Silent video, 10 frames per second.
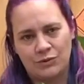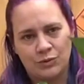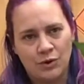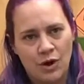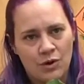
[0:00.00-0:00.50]

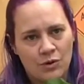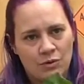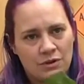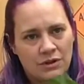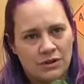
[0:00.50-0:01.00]
grow
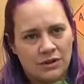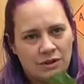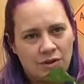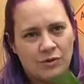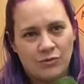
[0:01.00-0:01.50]

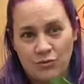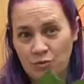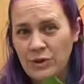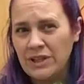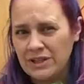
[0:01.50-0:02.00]

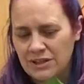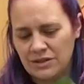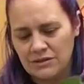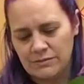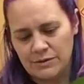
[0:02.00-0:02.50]
really
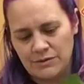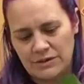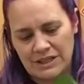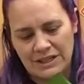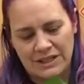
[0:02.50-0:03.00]
good roots,
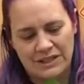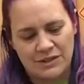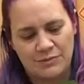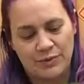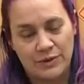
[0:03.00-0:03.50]
and it is
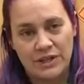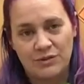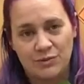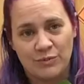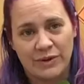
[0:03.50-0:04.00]
pretty
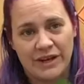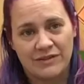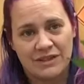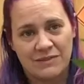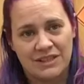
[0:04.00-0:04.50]
root bound.
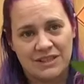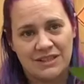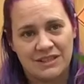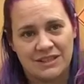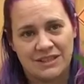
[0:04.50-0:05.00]
I mean, this
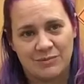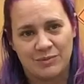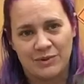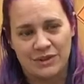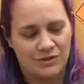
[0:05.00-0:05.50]
is like a
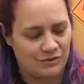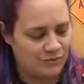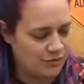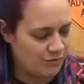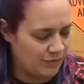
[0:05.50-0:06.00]
pretty good
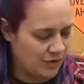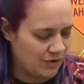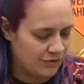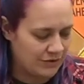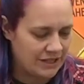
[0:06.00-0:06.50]
root
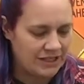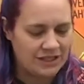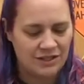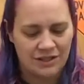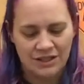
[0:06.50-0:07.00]
ball right
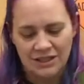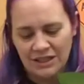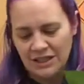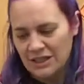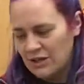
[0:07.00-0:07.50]
here,
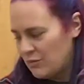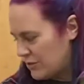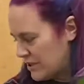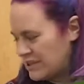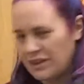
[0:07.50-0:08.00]

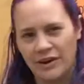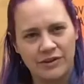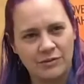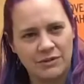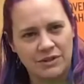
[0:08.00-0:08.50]
whereas the
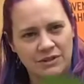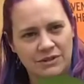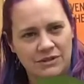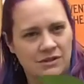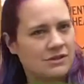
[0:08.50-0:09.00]
other
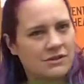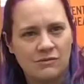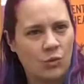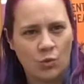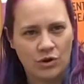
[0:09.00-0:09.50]
ones
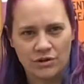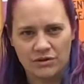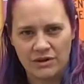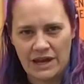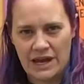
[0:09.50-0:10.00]
weren't
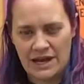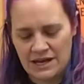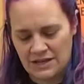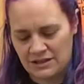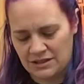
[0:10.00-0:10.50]

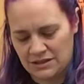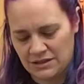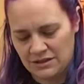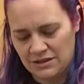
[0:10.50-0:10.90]
as